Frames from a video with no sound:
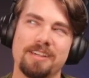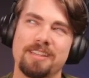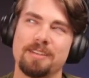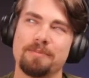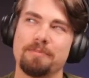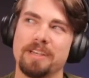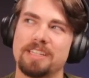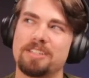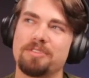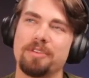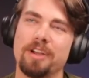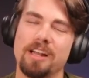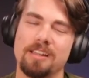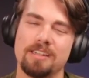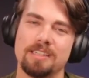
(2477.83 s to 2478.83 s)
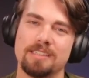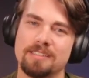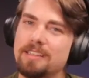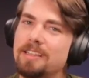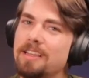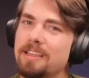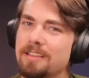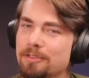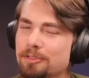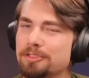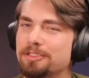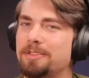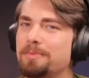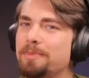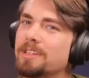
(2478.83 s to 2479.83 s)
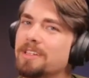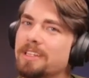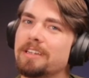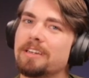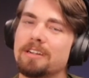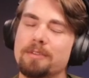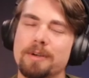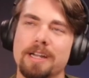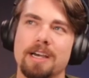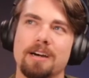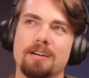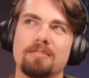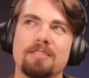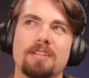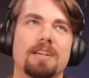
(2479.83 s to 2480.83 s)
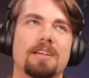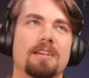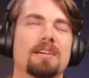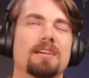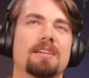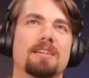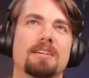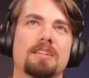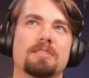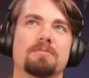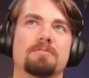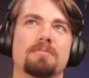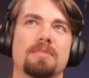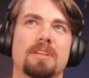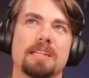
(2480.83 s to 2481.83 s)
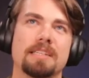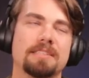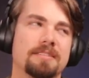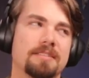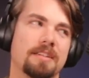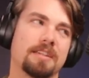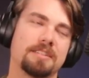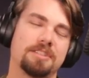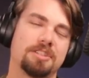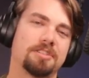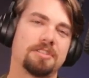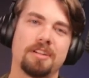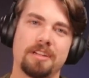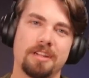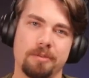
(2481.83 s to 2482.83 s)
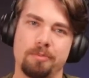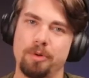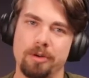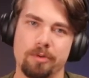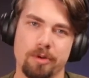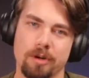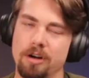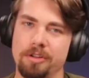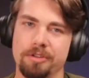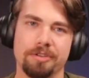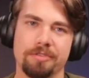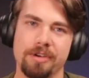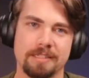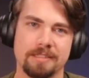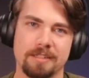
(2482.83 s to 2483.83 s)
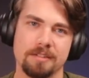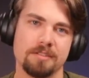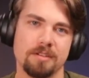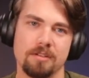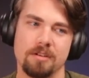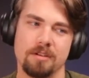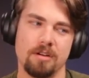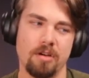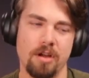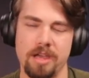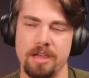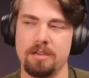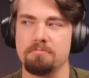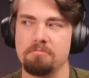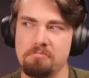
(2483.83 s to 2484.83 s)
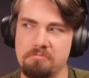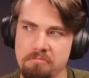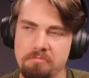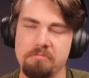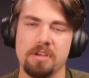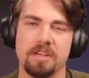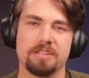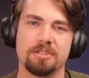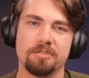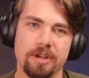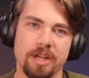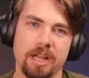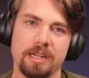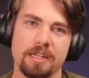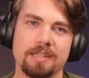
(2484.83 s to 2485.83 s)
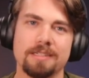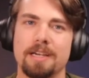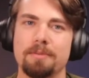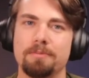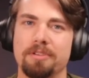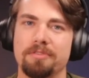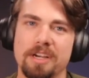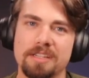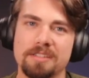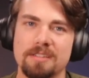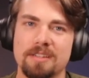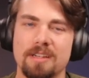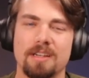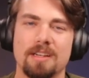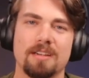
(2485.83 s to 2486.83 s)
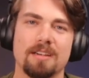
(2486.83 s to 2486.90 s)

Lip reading: why I think mixed reality is ultimately going to win out. And it's just going to get to the point where all devices are a mixed reality type device.